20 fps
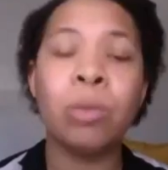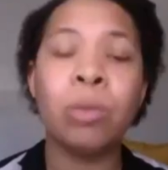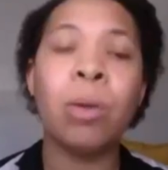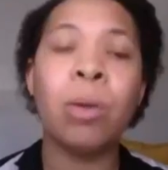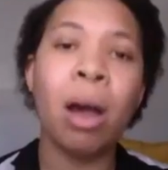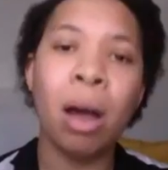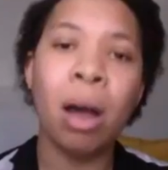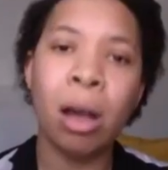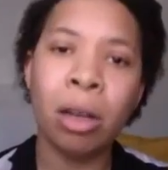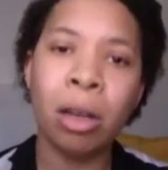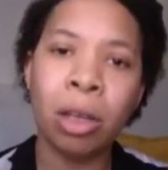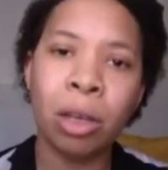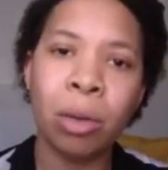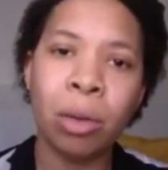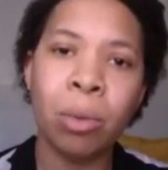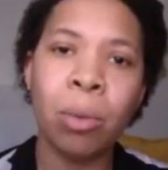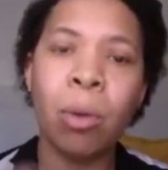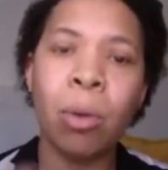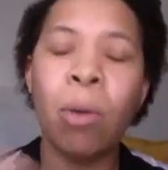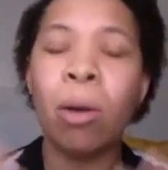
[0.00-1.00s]
hug
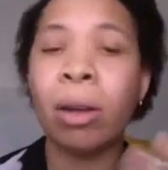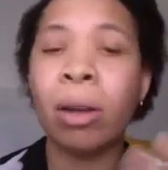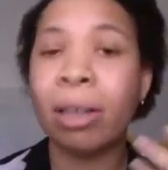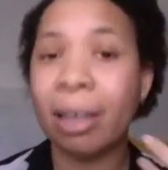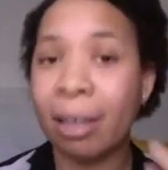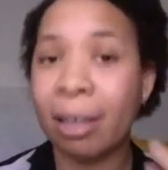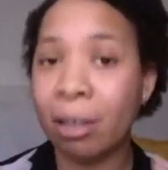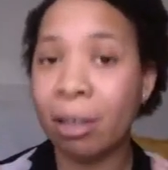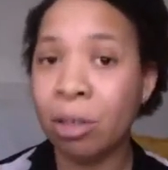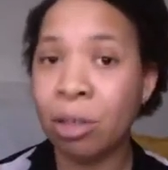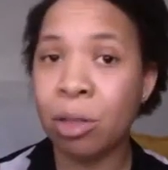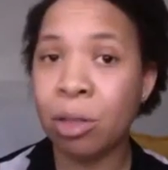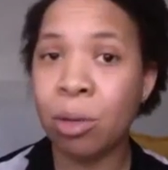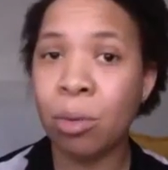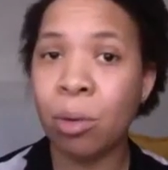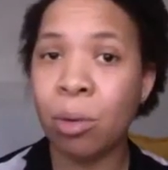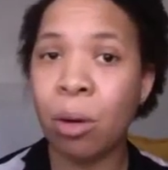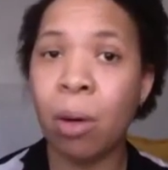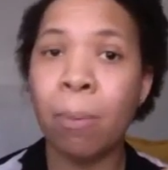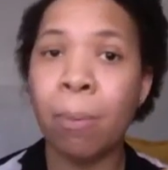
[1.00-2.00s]
you or kiss you
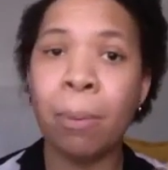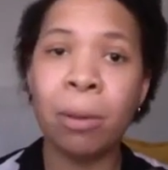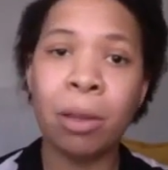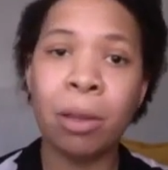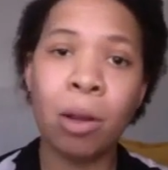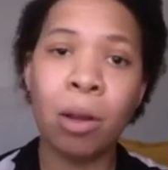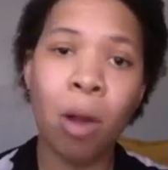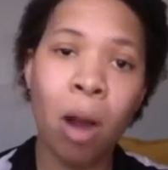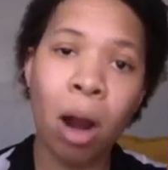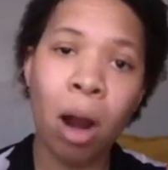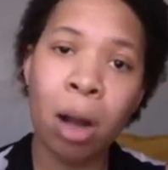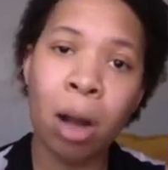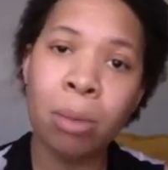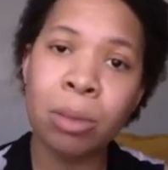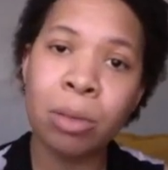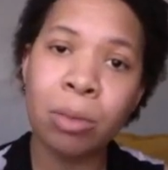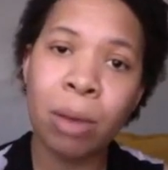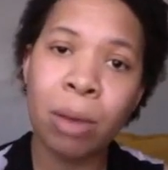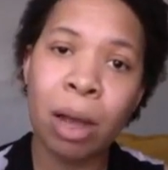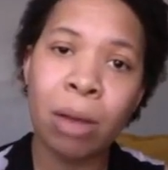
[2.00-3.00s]
or put their
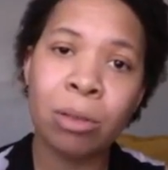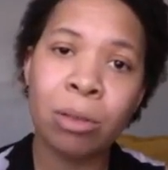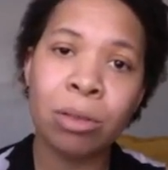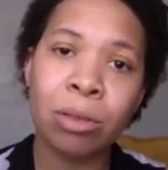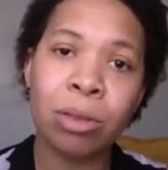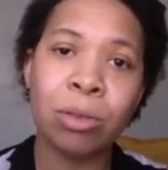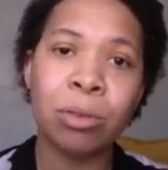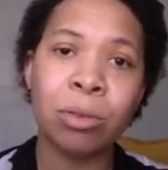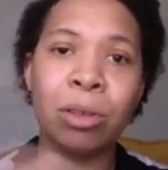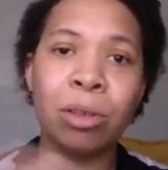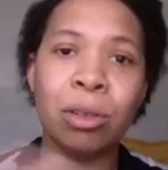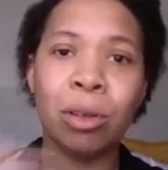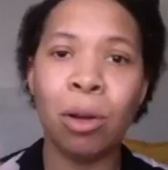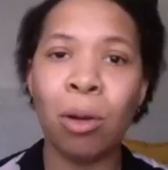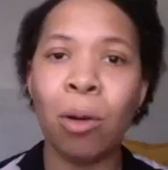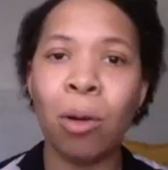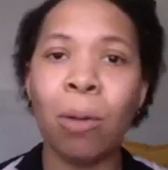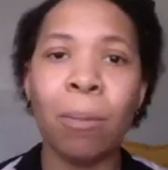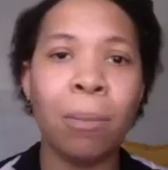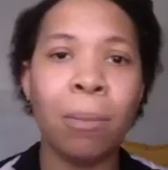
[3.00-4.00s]
arms around you,
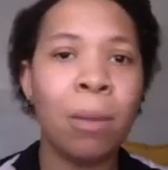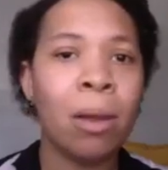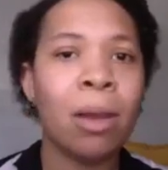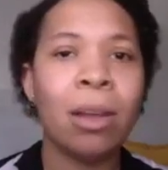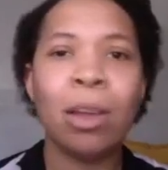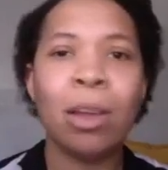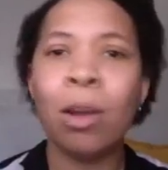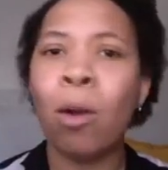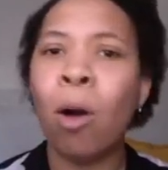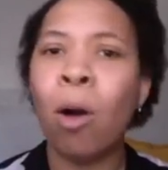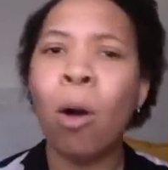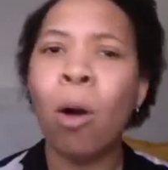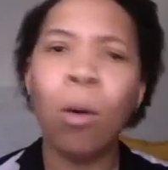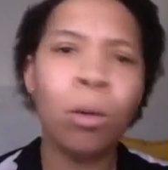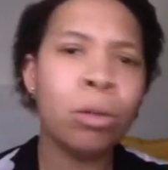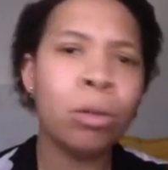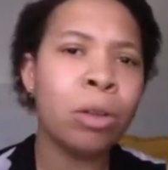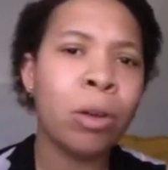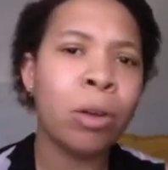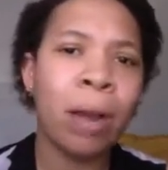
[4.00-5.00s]
or
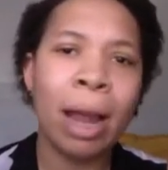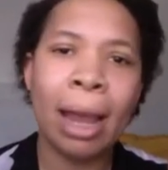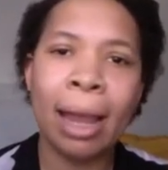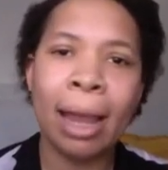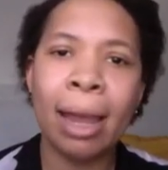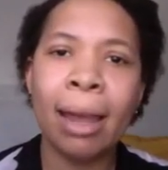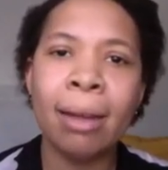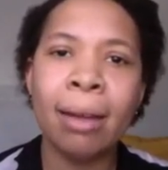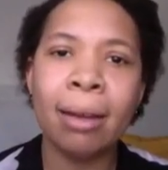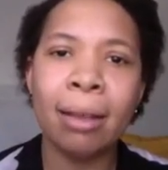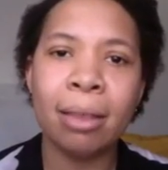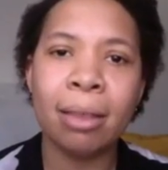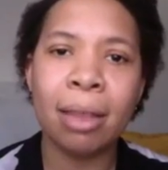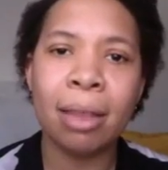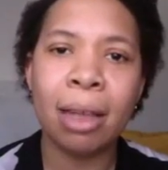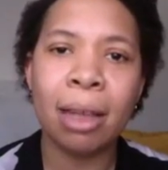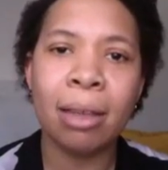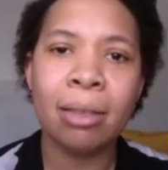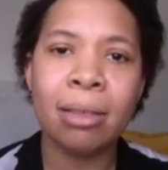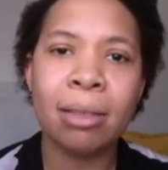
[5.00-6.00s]
hold your hand and
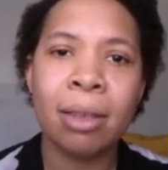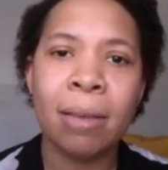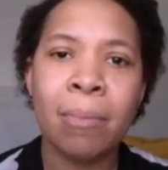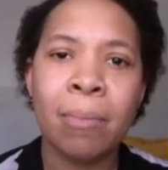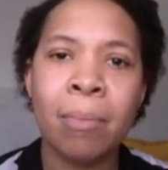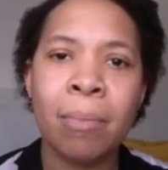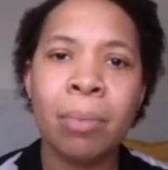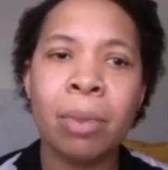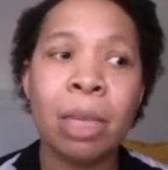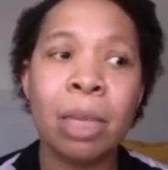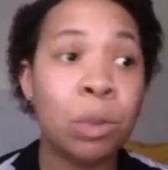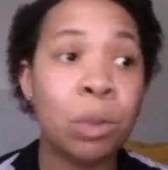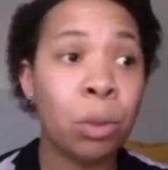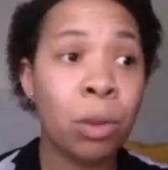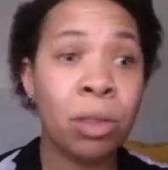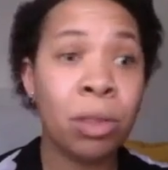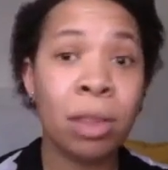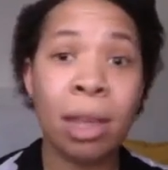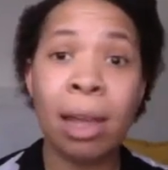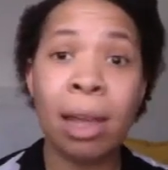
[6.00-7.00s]
things. These
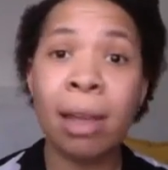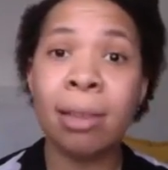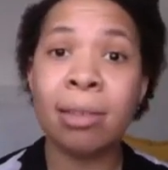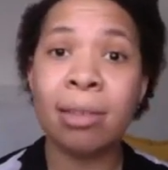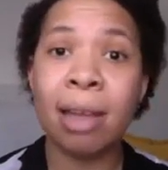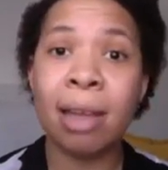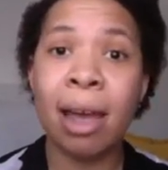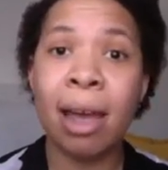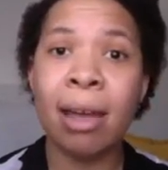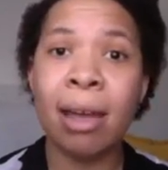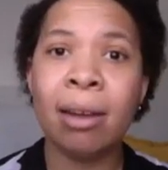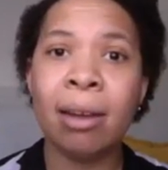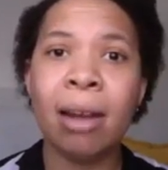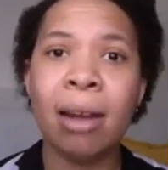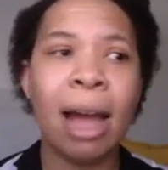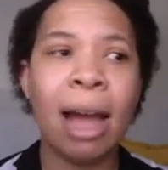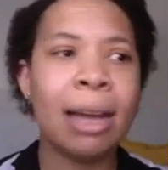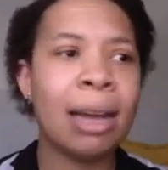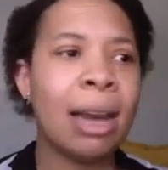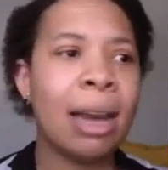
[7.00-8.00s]
were things that
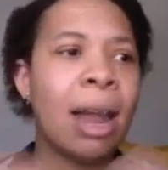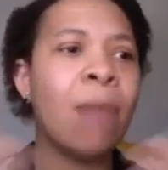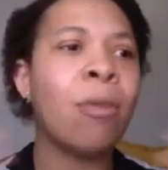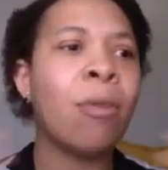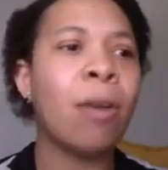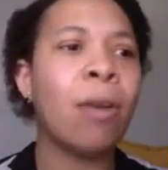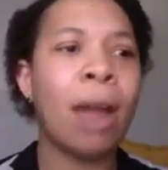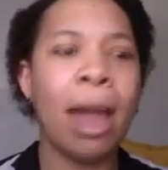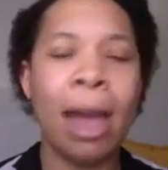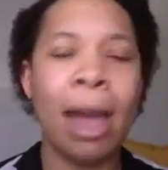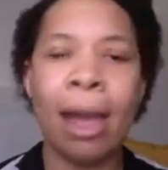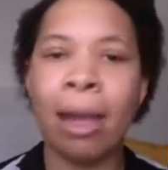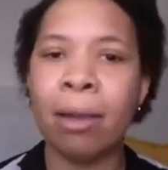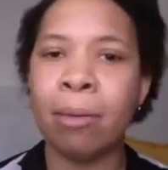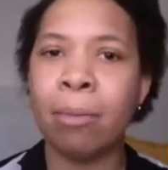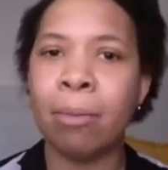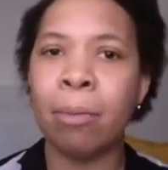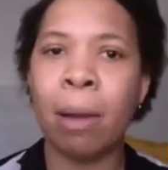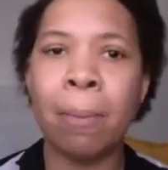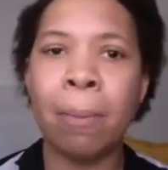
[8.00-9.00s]
I never had
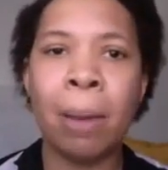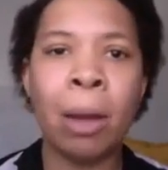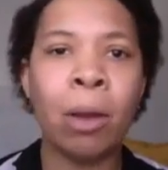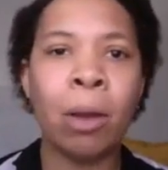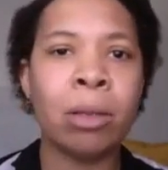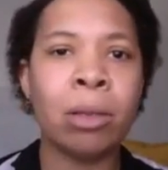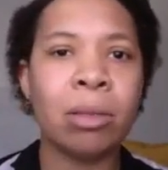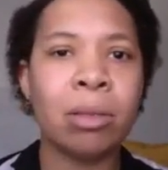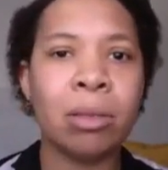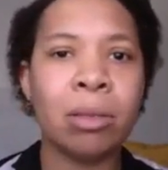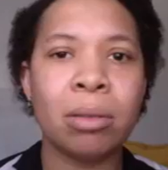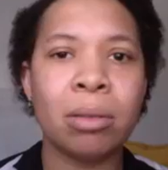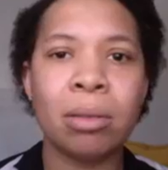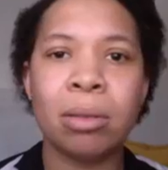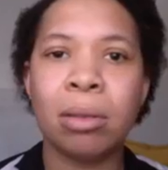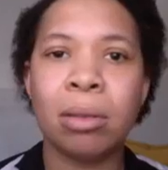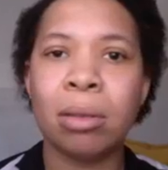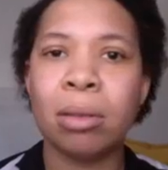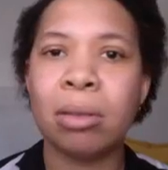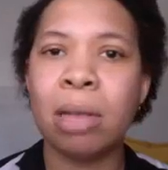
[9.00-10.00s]
my parents
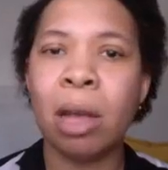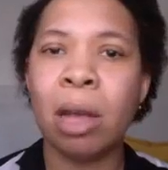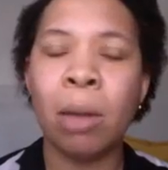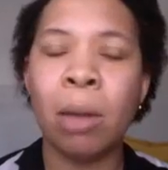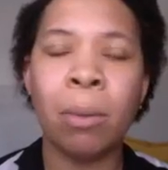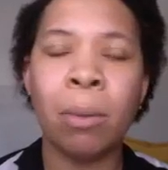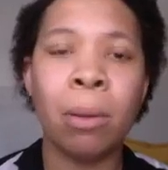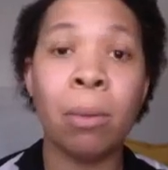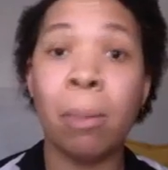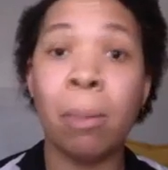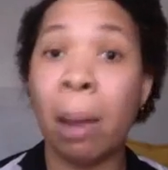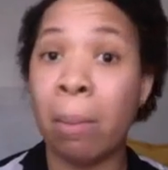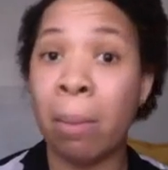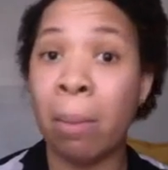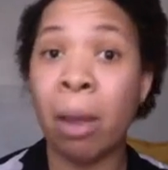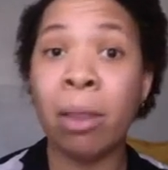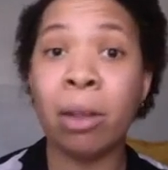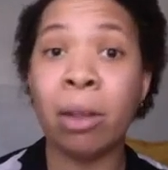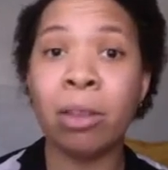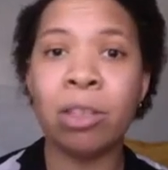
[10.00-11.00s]
tell me. My
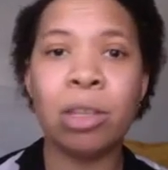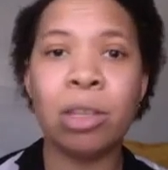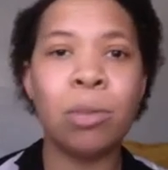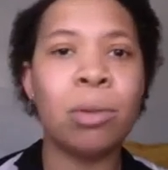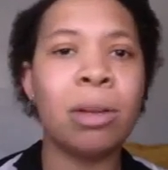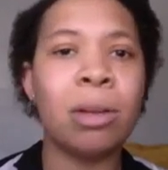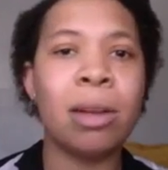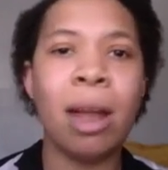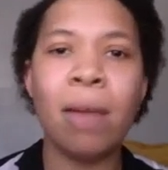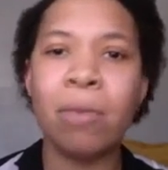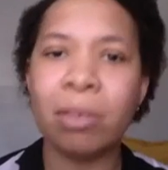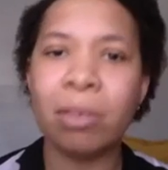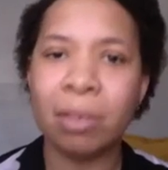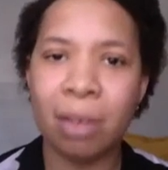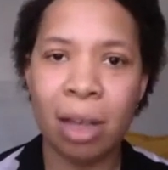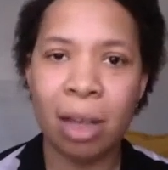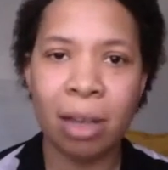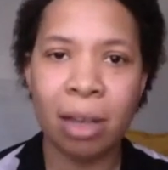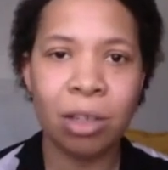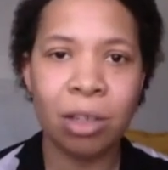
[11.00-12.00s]
mother, she would never
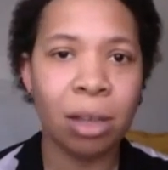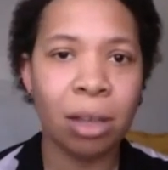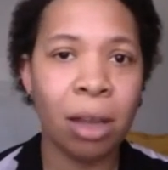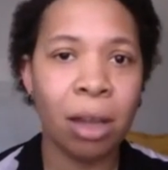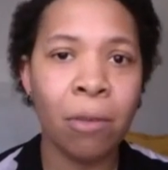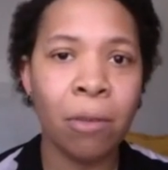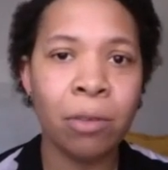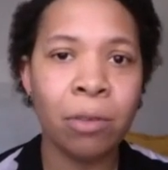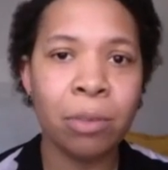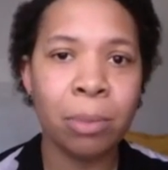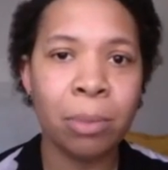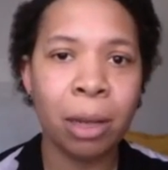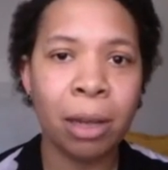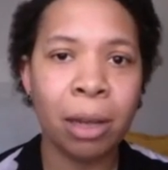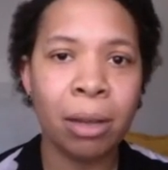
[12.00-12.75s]
say she loved me.